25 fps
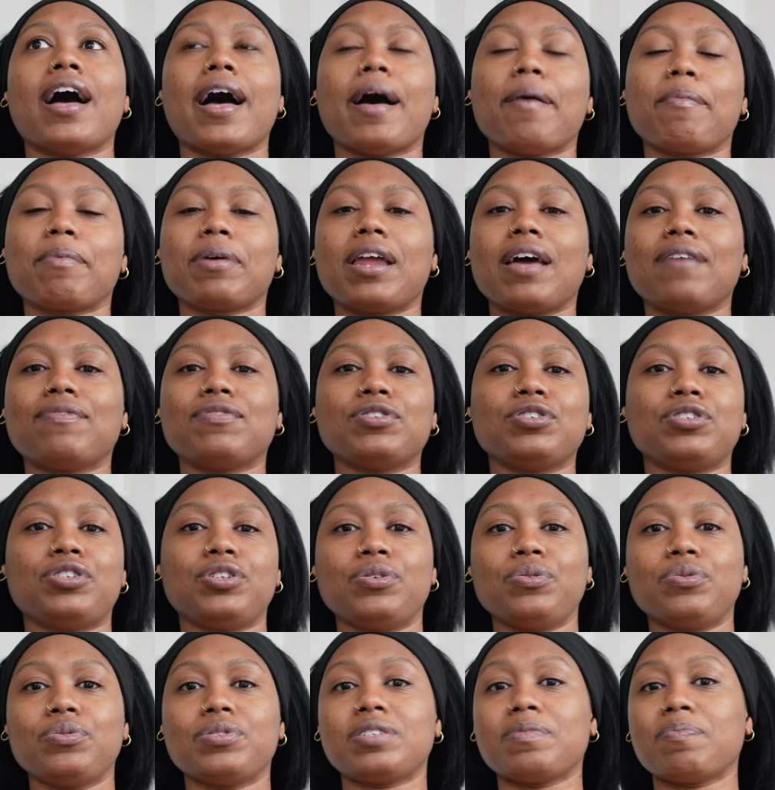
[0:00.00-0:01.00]
I'm gonna have to
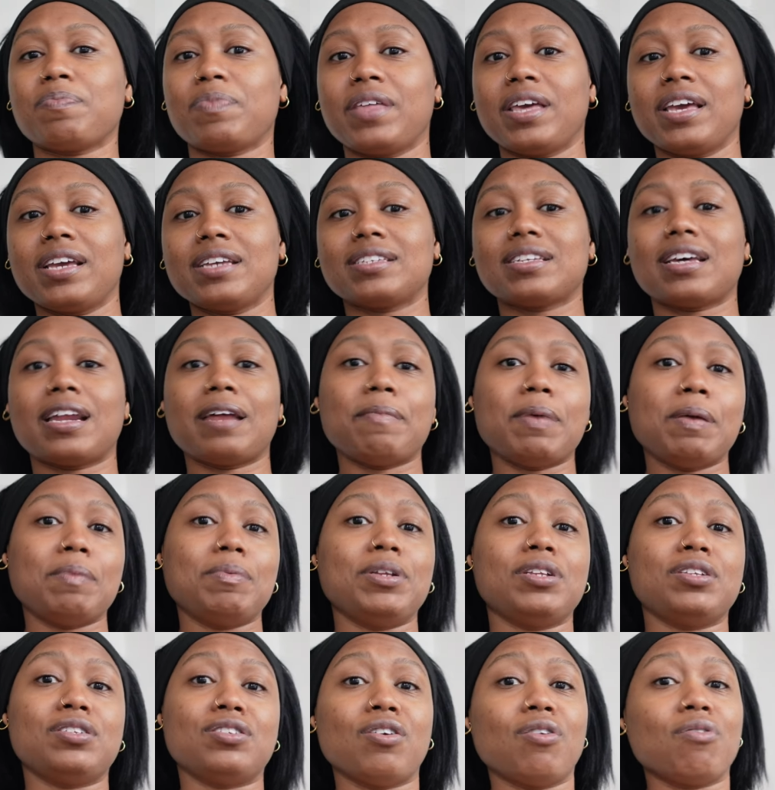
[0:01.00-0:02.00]
do some things that I
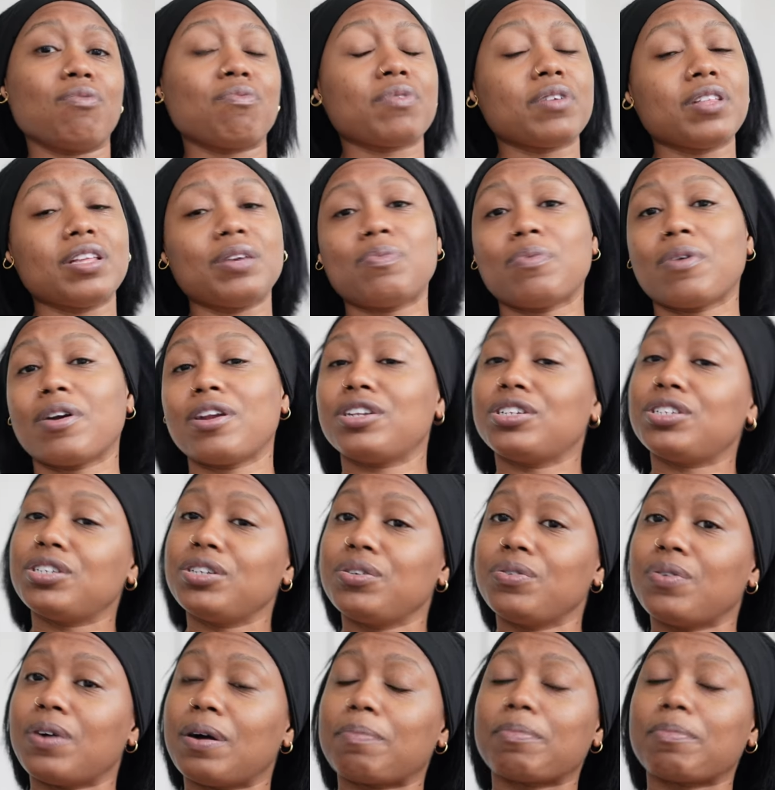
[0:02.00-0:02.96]
maybe don't really wanna do.